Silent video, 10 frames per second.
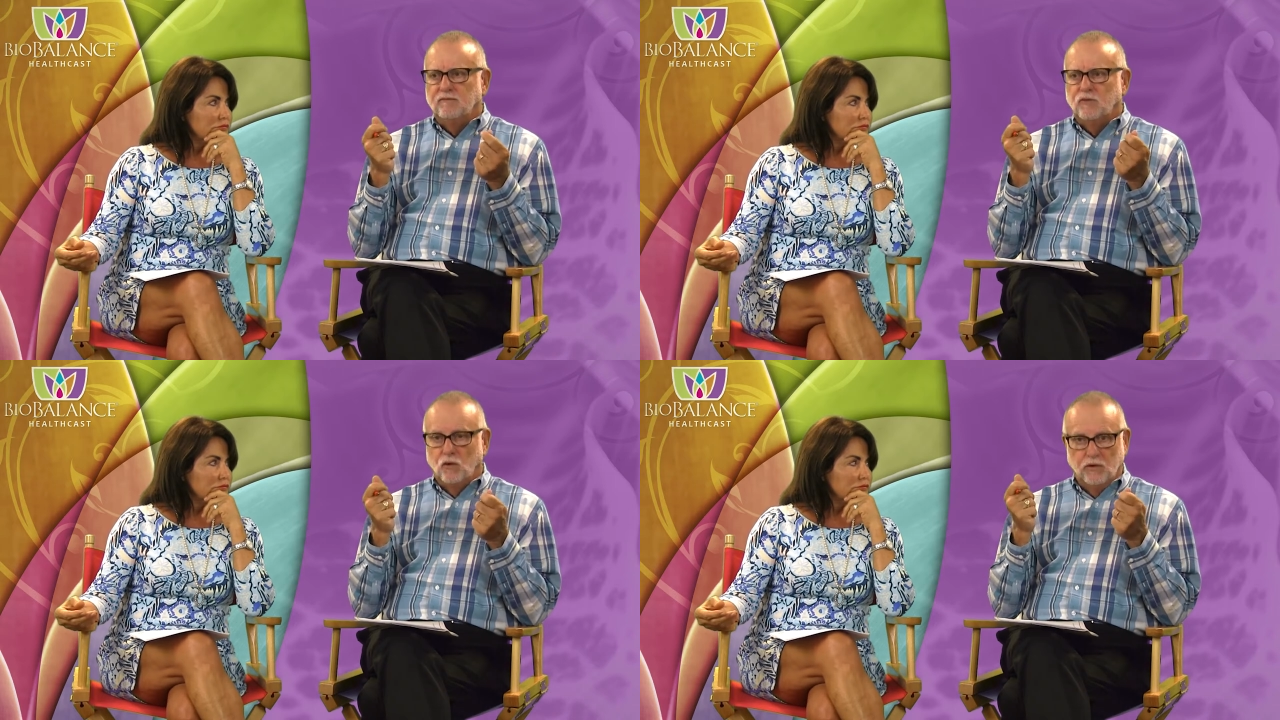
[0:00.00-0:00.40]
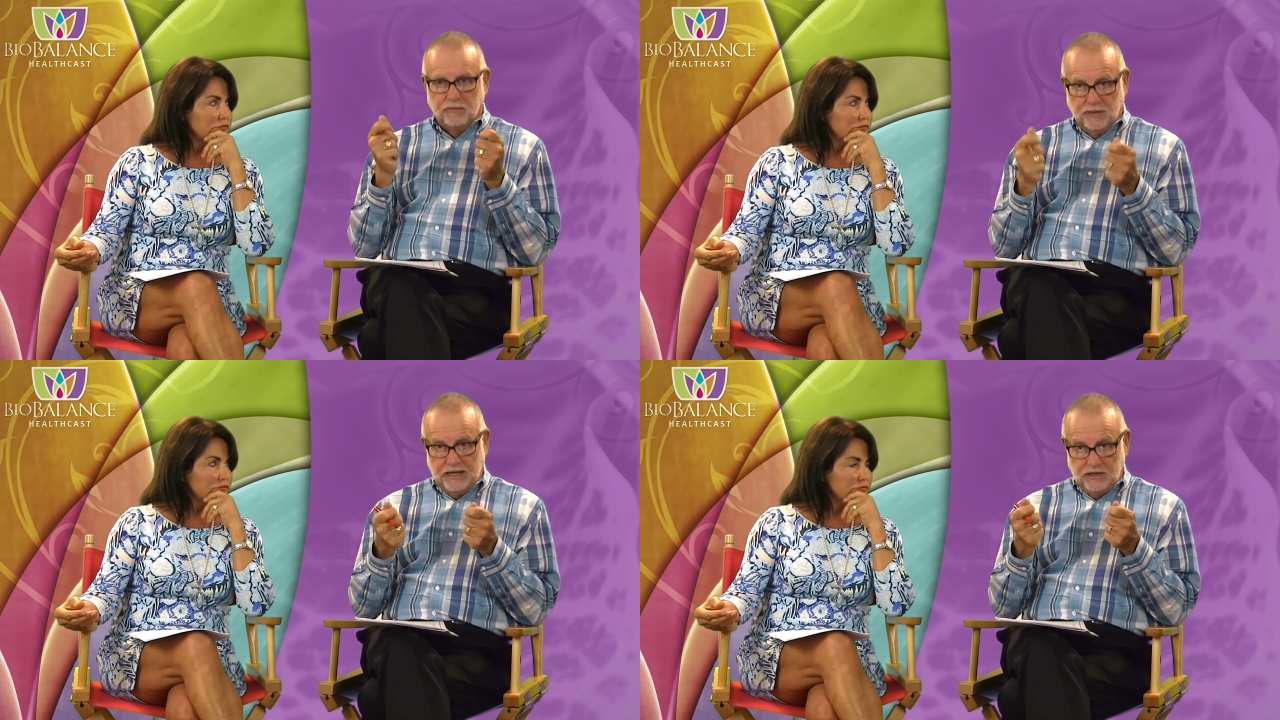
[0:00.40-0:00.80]
Speaker 1: for the
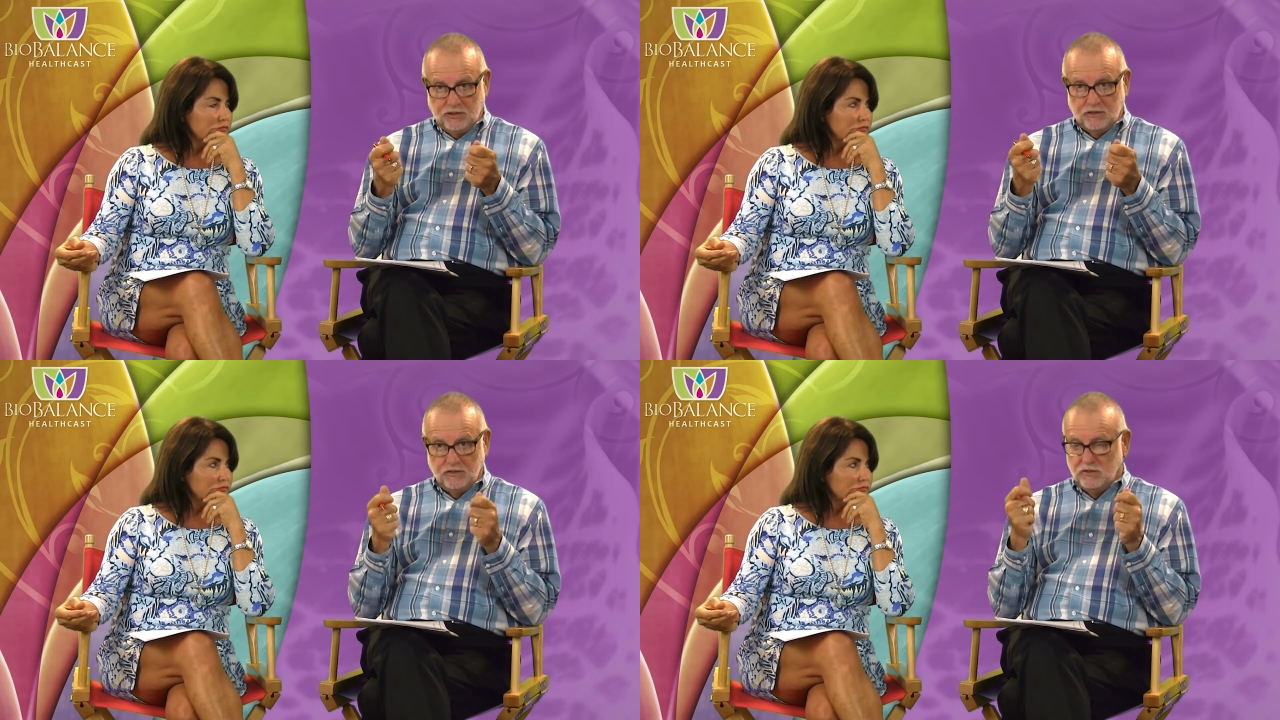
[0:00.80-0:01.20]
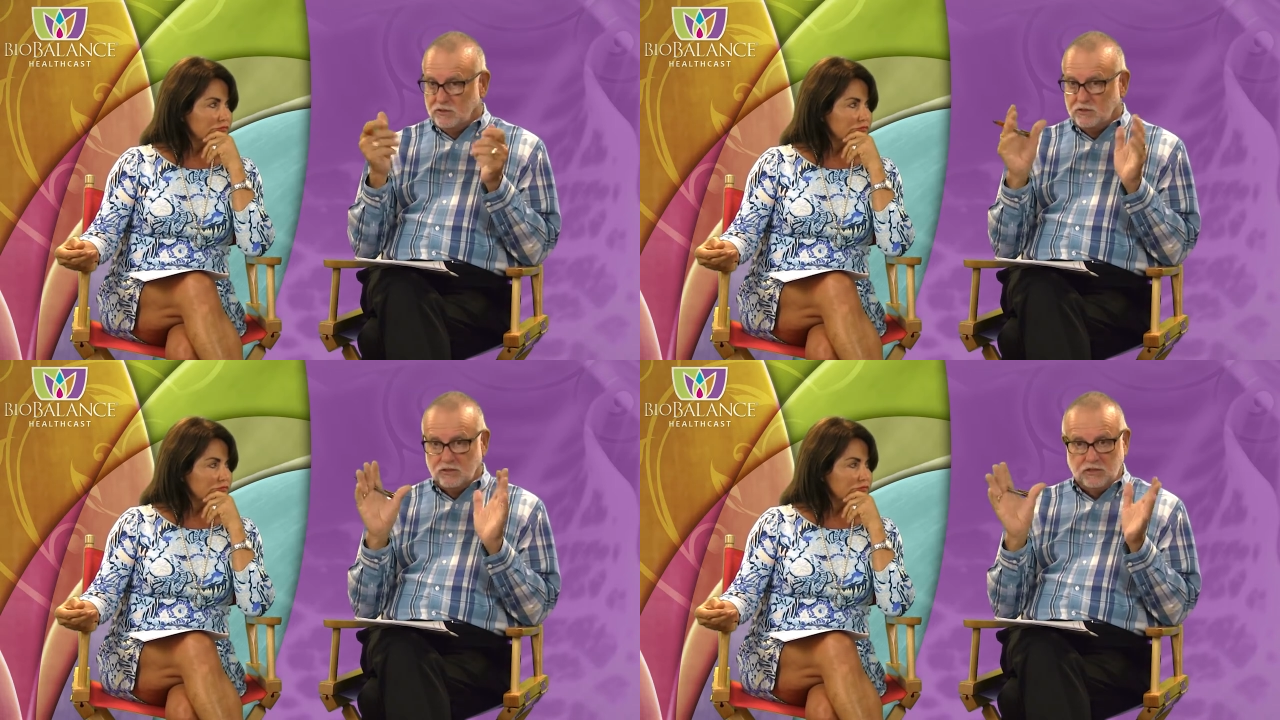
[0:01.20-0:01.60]
patient.
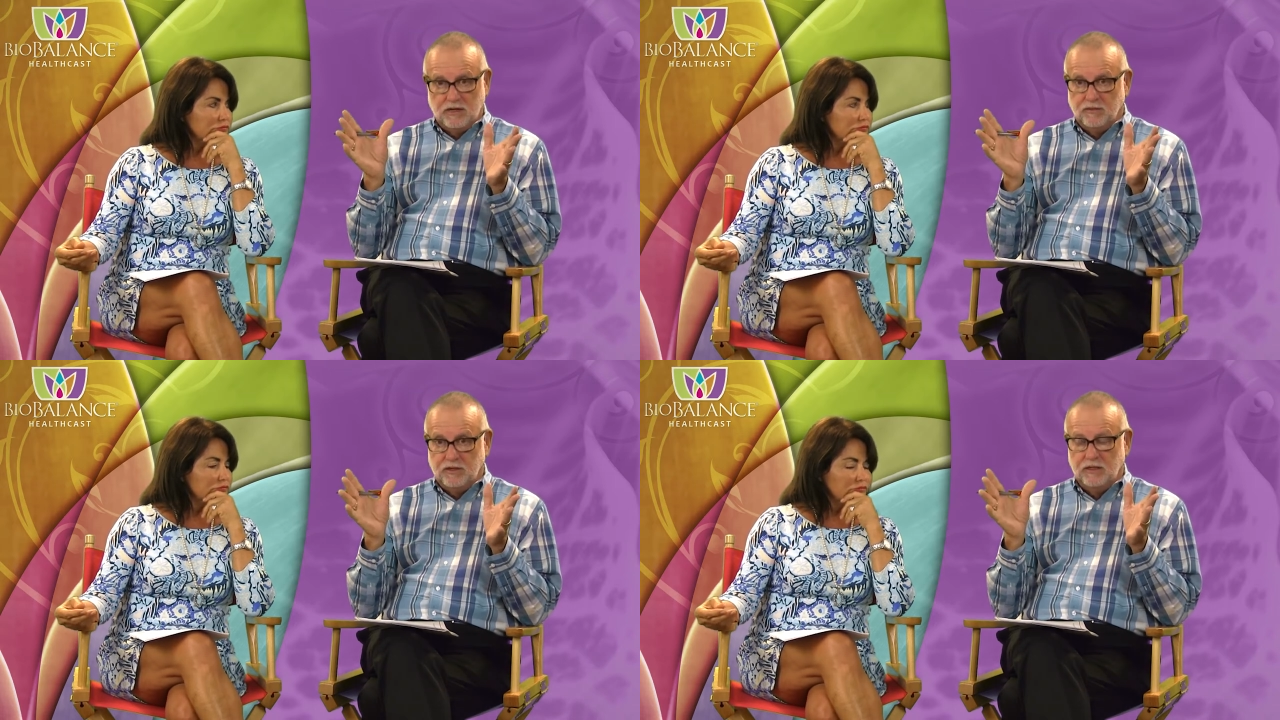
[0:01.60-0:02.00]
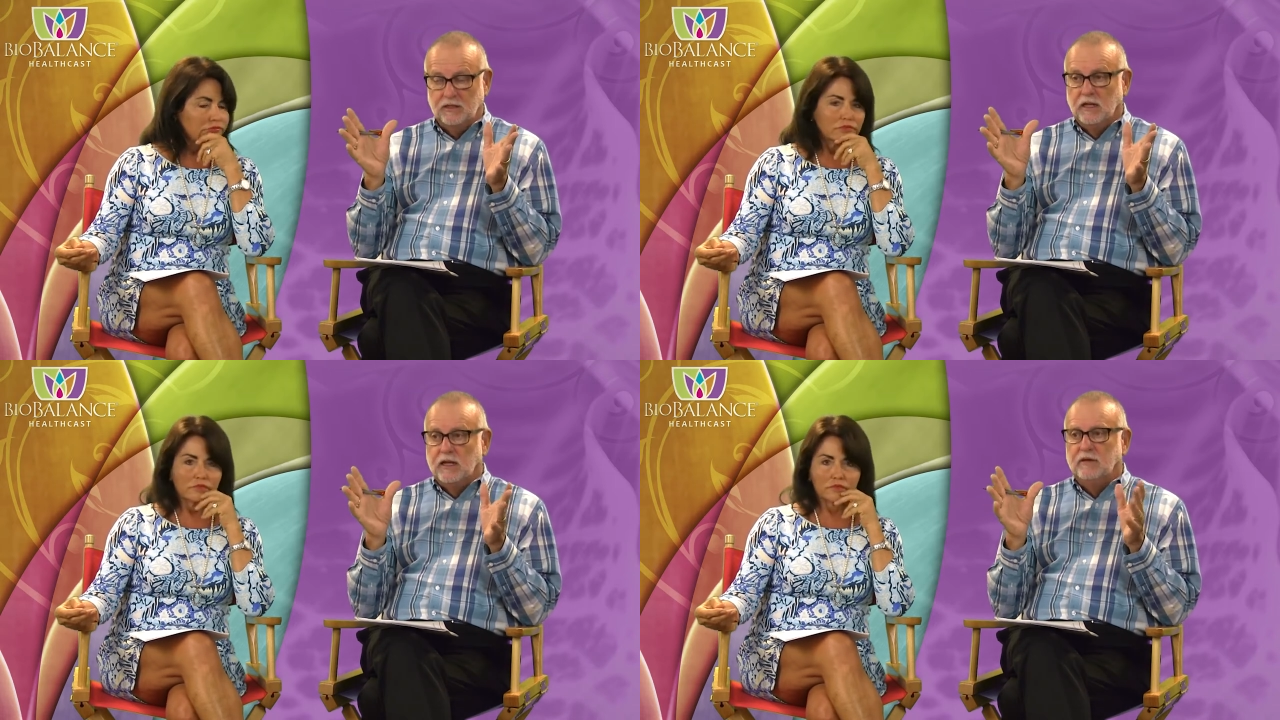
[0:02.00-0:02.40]
Just step
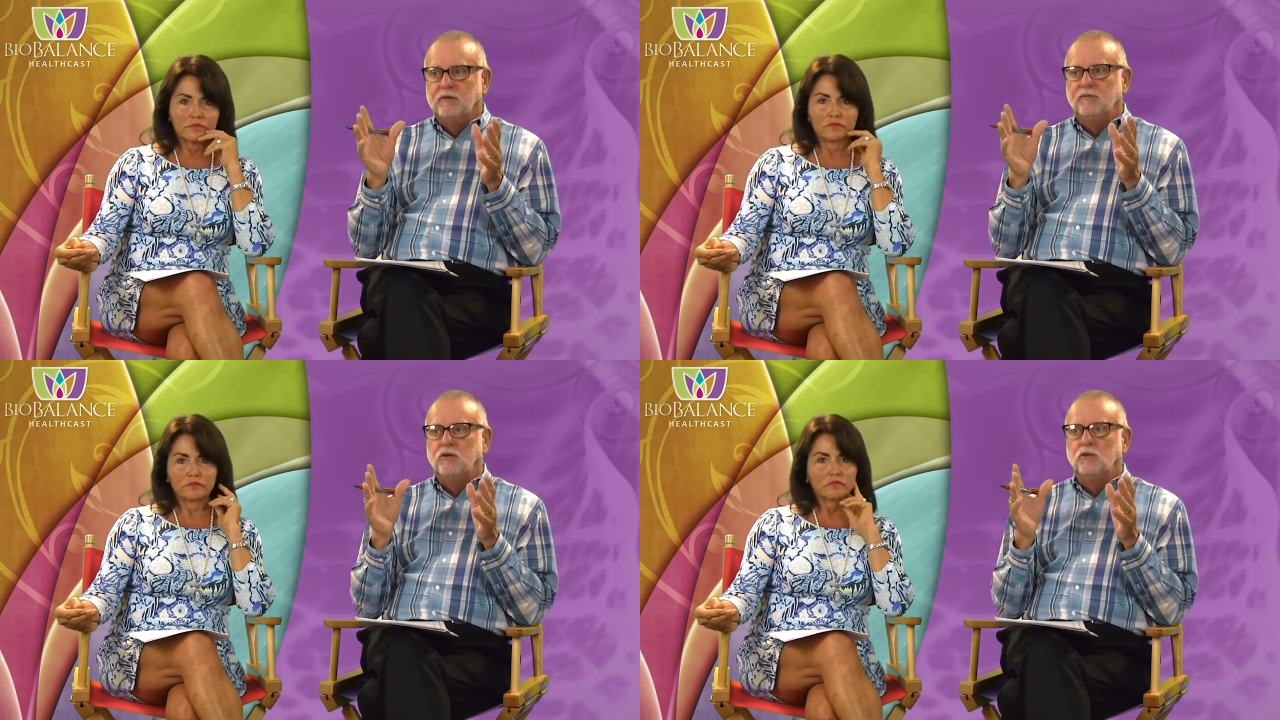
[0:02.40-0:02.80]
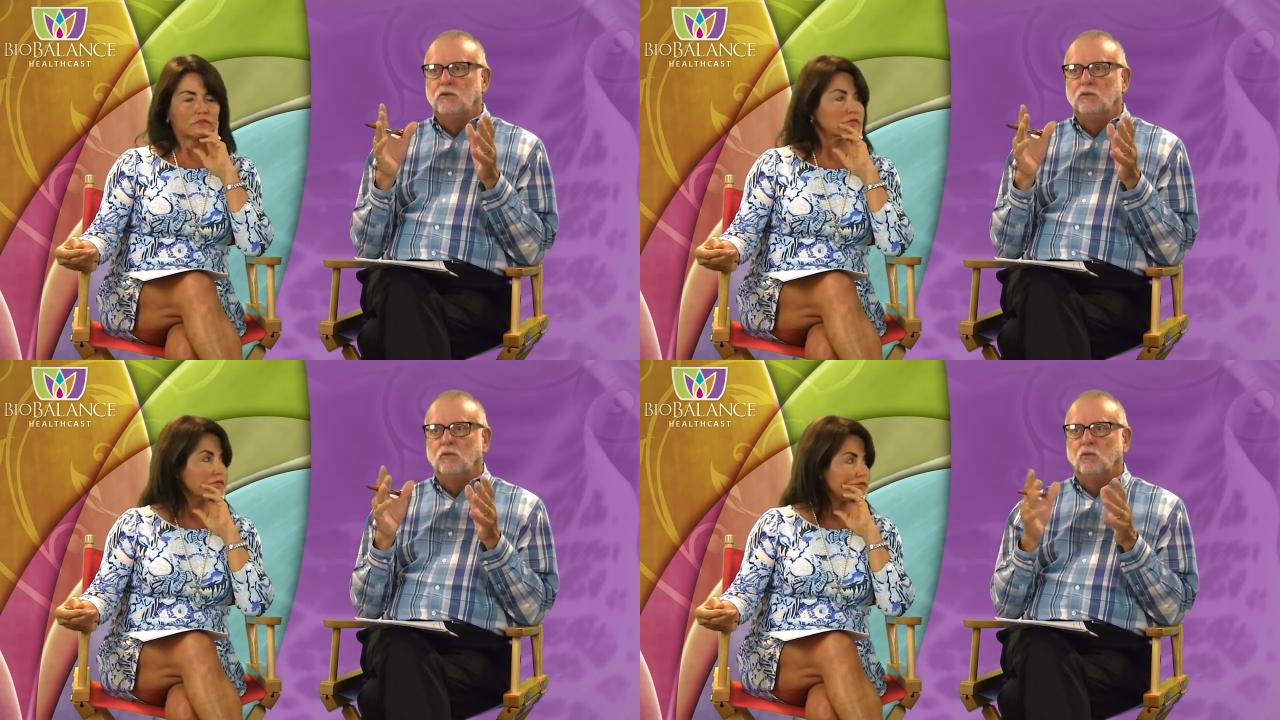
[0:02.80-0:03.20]
in. If, if
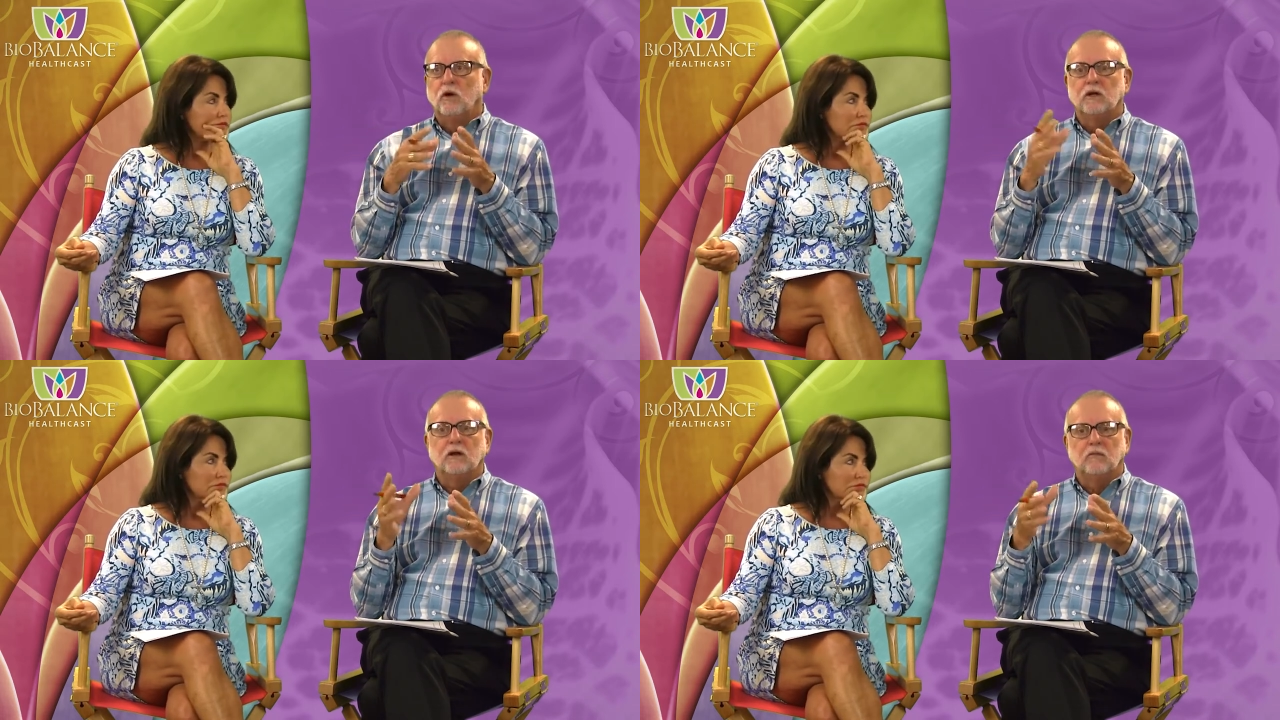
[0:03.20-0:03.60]
you want to